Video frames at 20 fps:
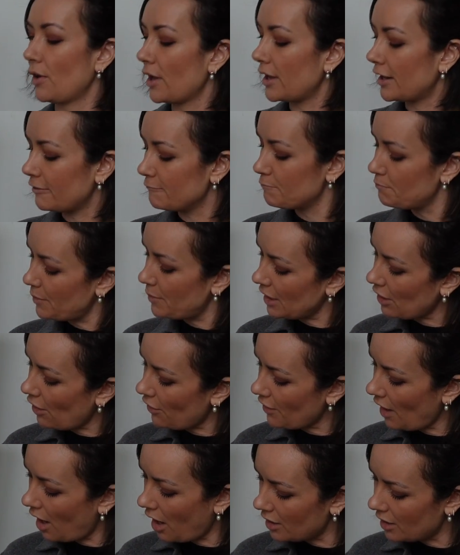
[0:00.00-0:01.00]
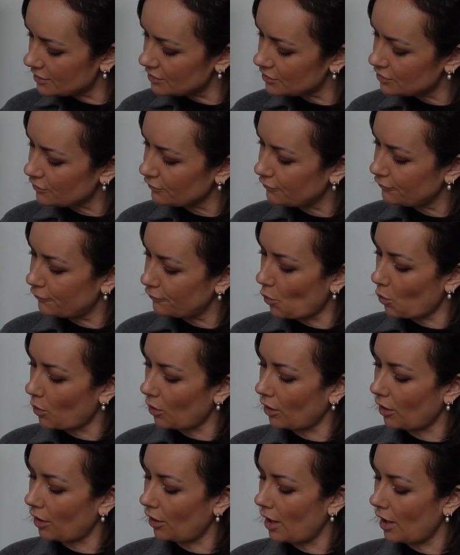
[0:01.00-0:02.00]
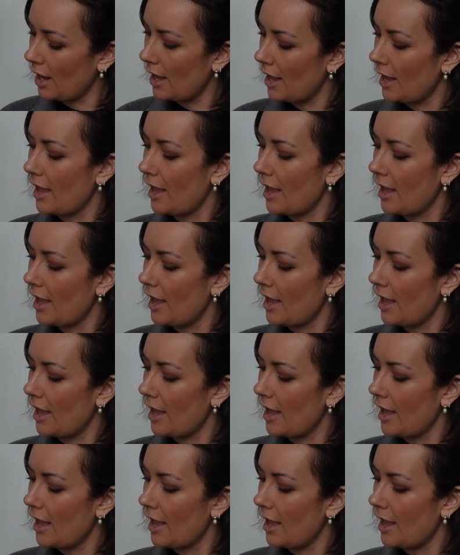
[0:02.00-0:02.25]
and I've been on the hunt for